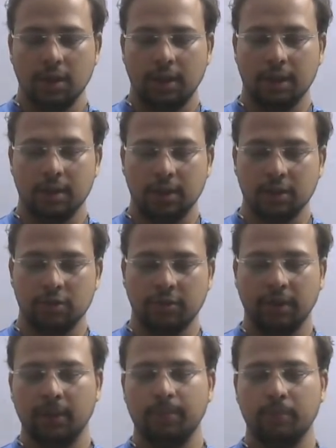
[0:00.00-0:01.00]
In this
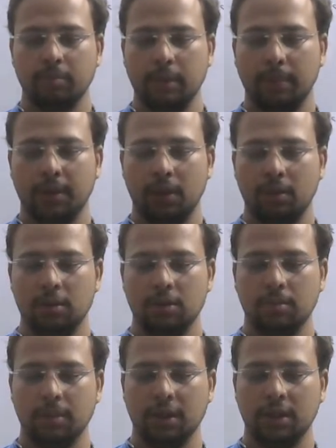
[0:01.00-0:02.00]
way, people
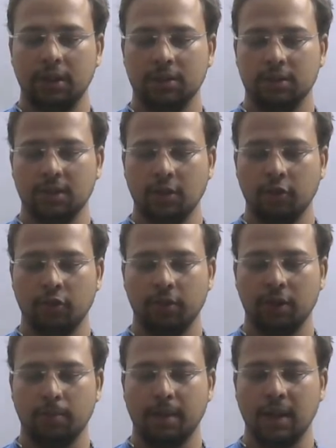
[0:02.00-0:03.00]
money is safe with
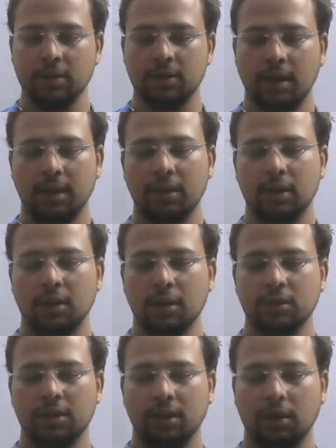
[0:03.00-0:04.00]
the banks and it
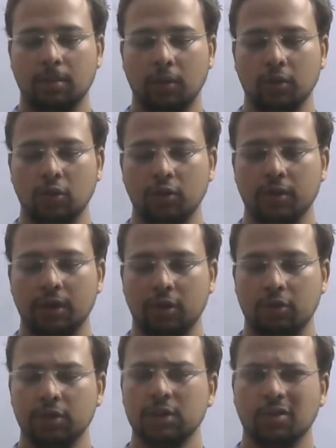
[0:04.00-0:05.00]
earns an amount of
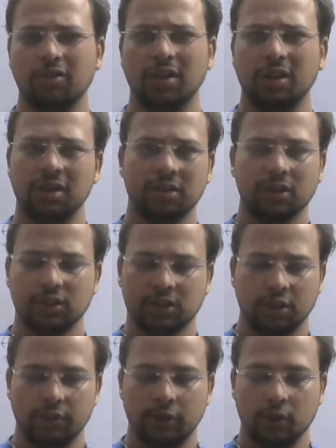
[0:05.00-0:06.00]
interest. A fair interest is
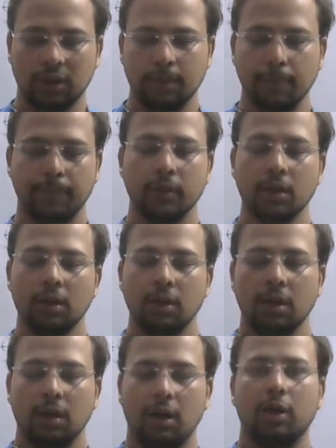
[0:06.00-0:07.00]
given to them,
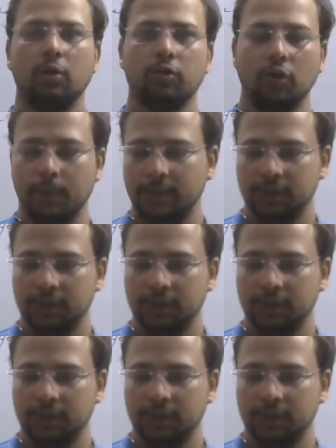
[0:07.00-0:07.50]
around 4%.